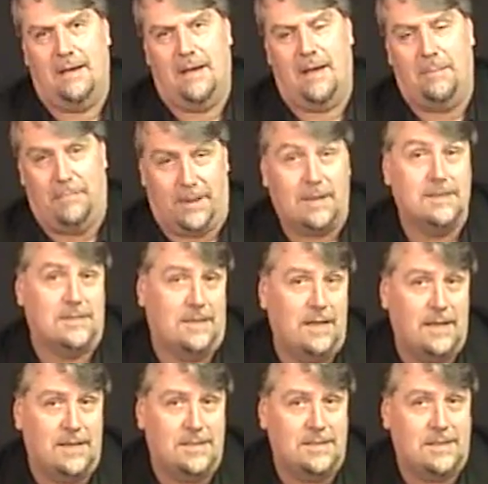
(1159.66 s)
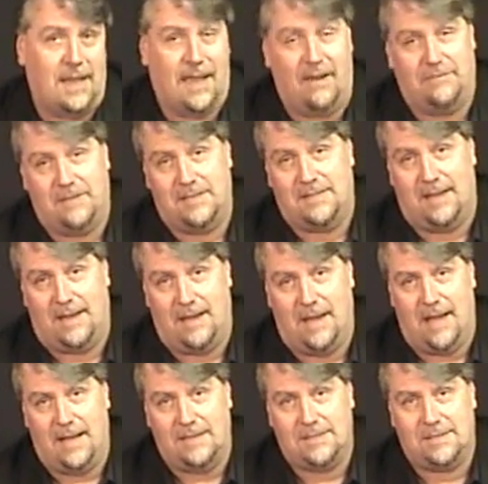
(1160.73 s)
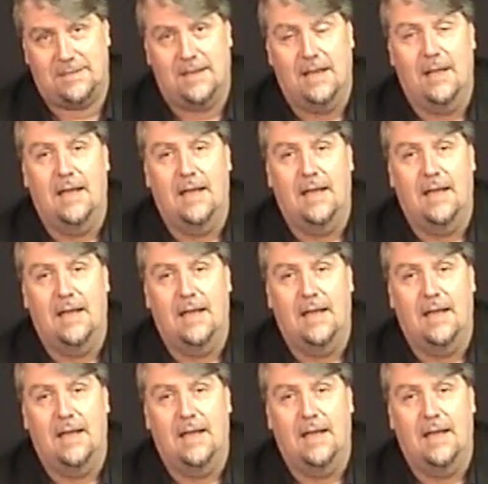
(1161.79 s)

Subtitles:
And because it is, they have to say yes.